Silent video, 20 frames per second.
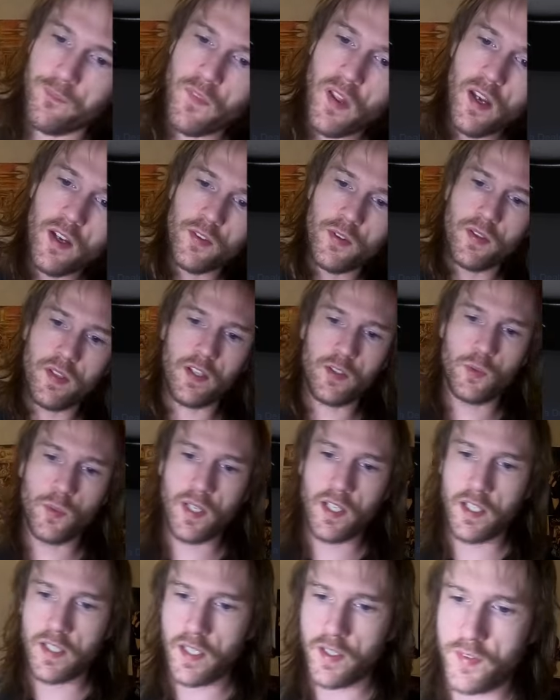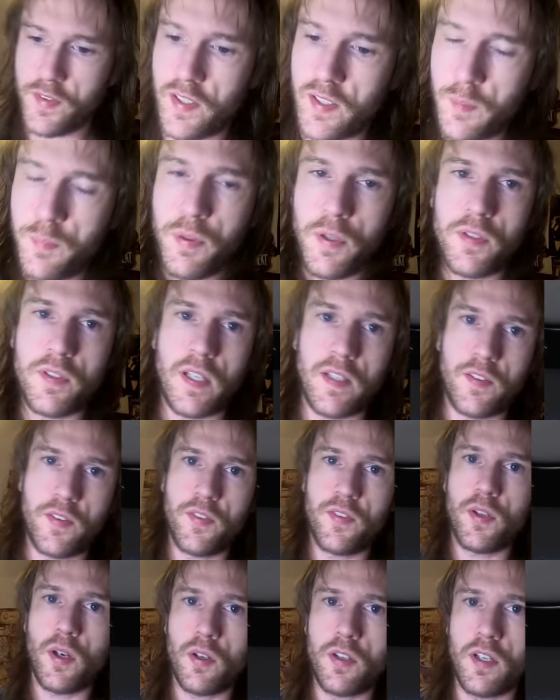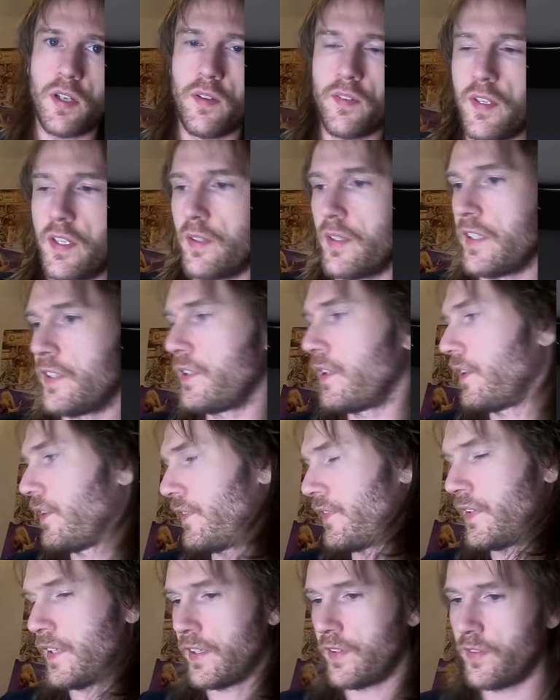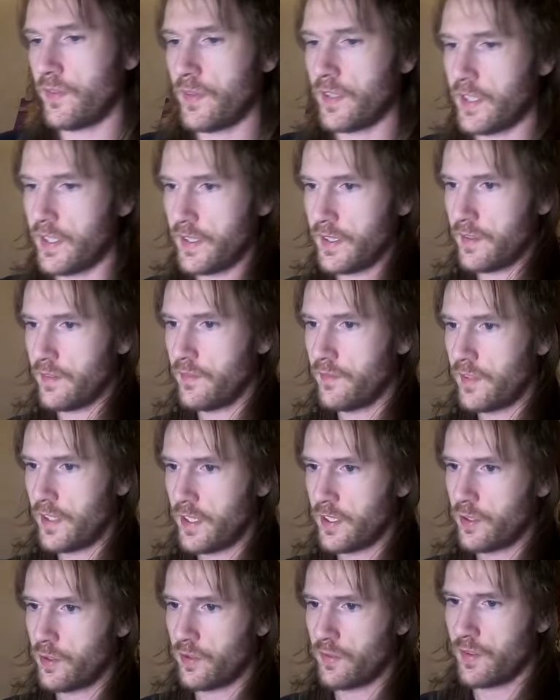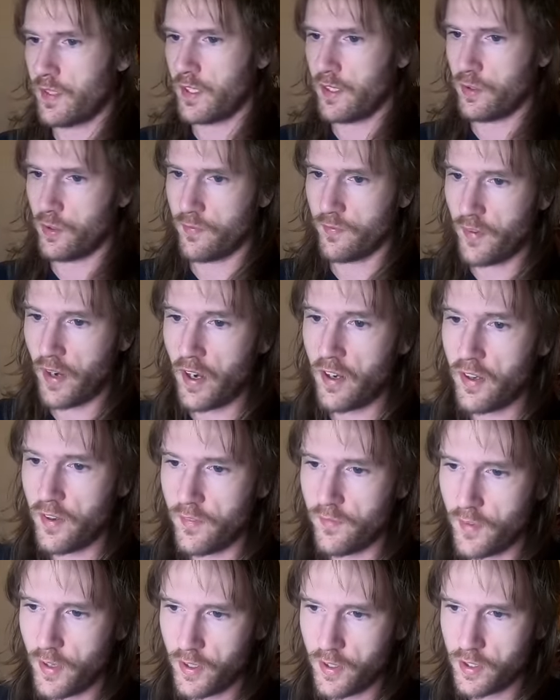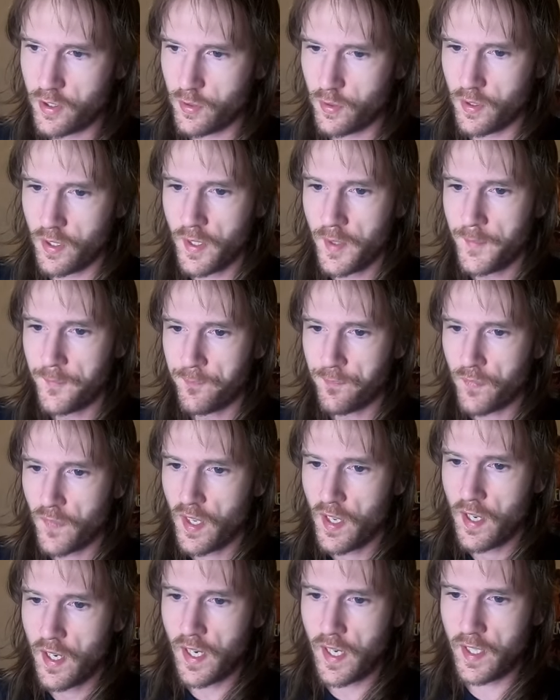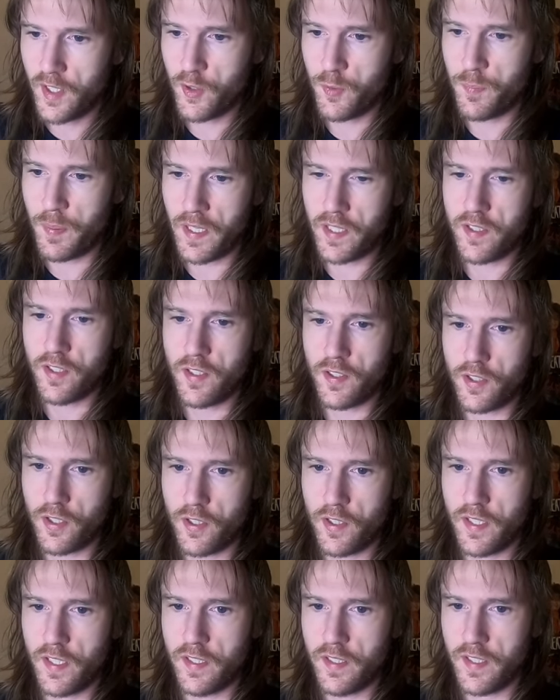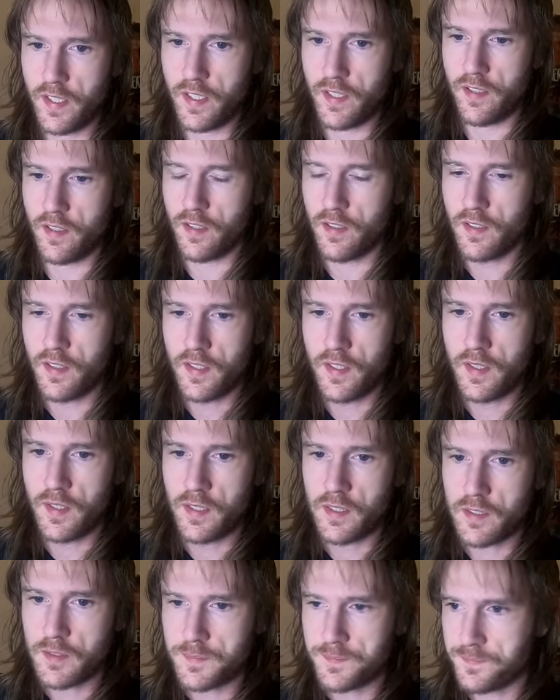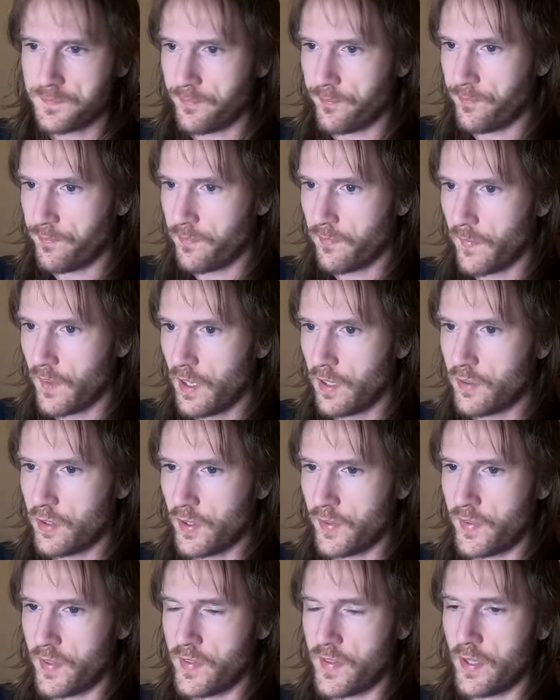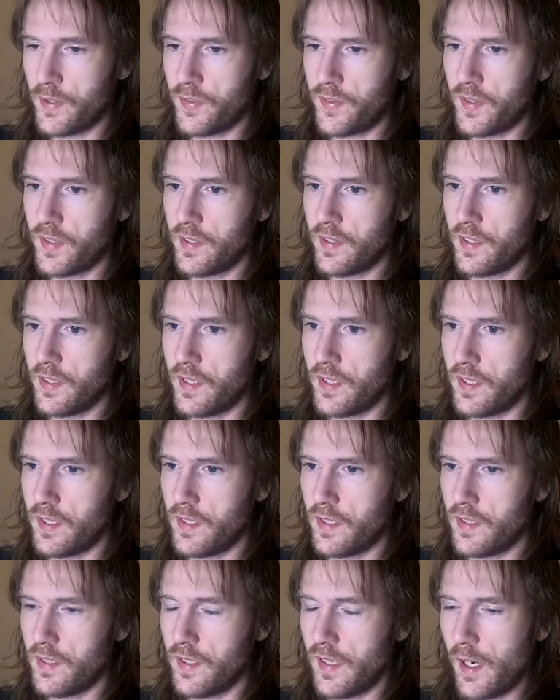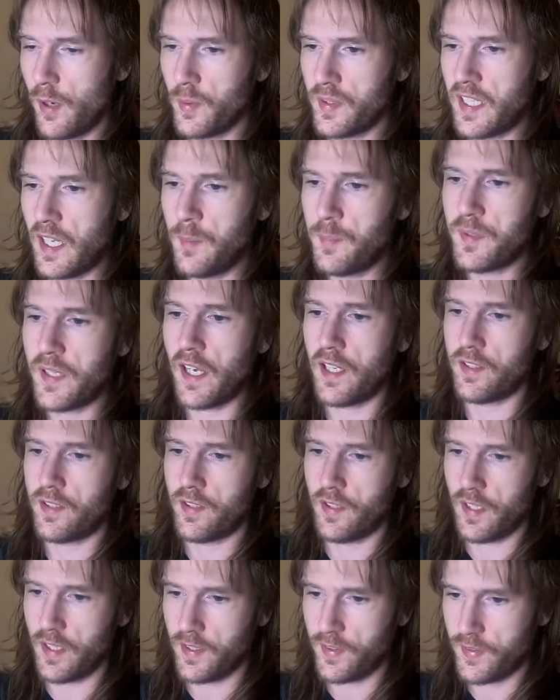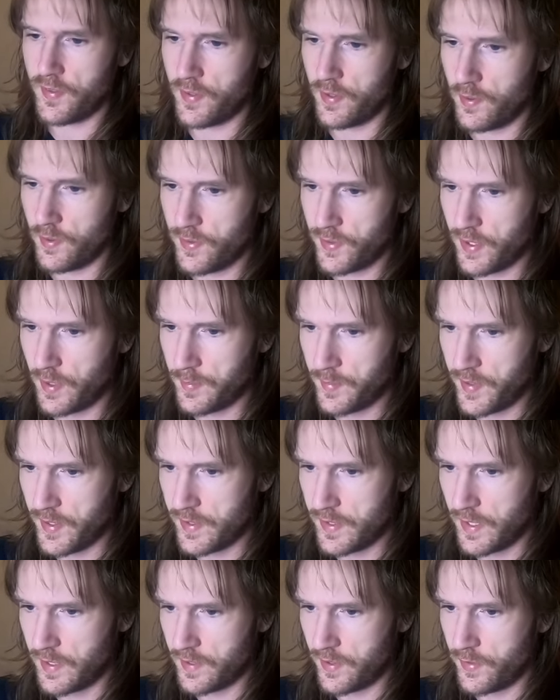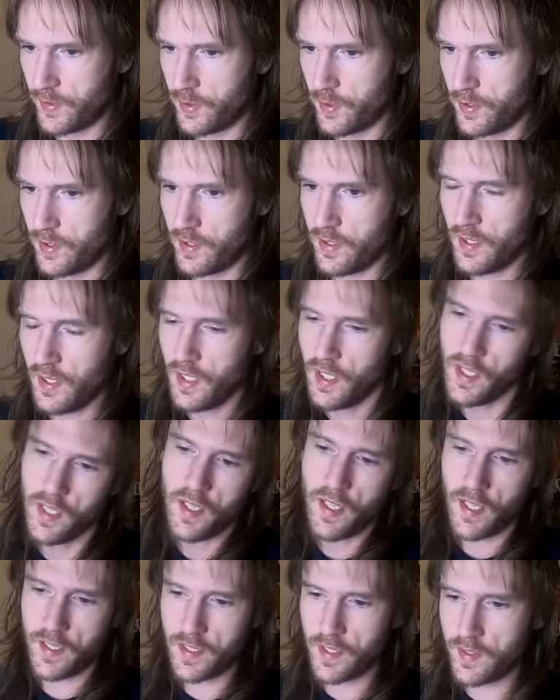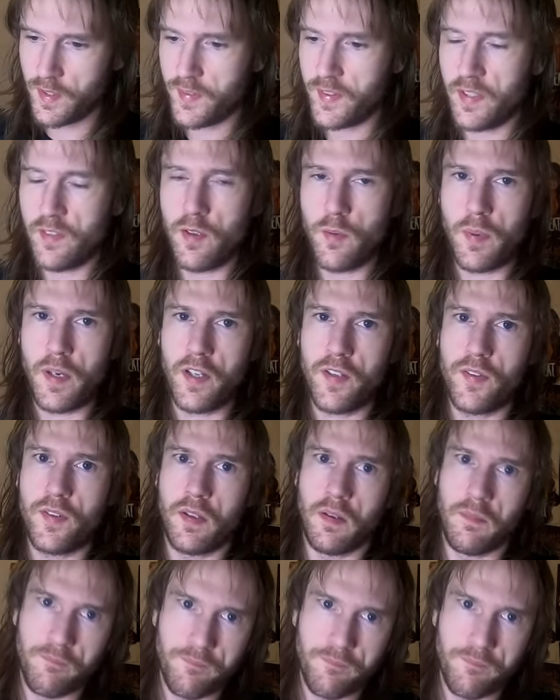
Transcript: So that's really nice that they put that stock on their guitars. That's very, very cool. Very, very cool. High spec guitar indeed. Of course, the 1000. I will keep that as something that is cool. Another silver burst.